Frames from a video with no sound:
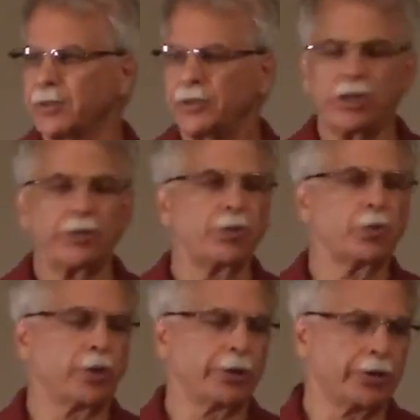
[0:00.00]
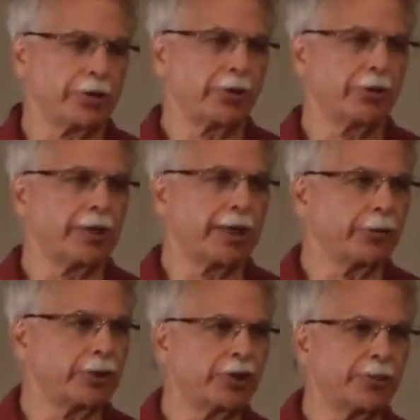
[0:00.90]
Because she was the one that showed a
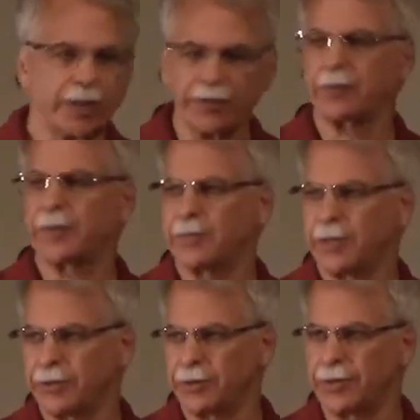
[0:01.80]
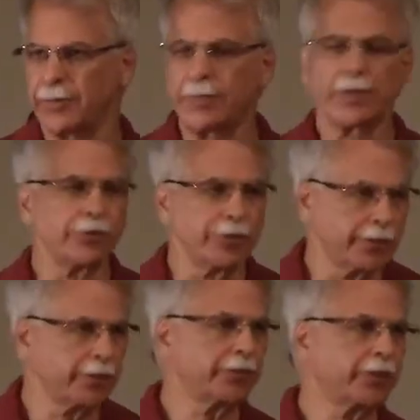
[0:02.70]
lot of respect for my mother, and my mother
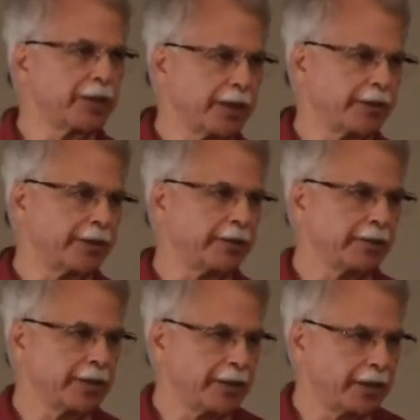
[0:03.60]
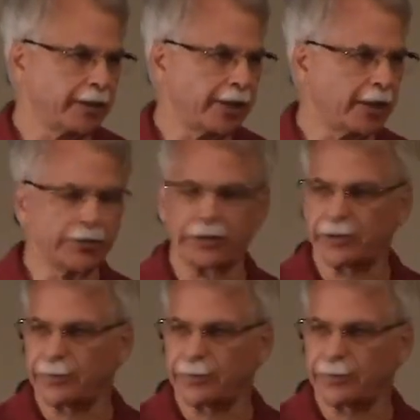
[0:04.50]
never forgot that, how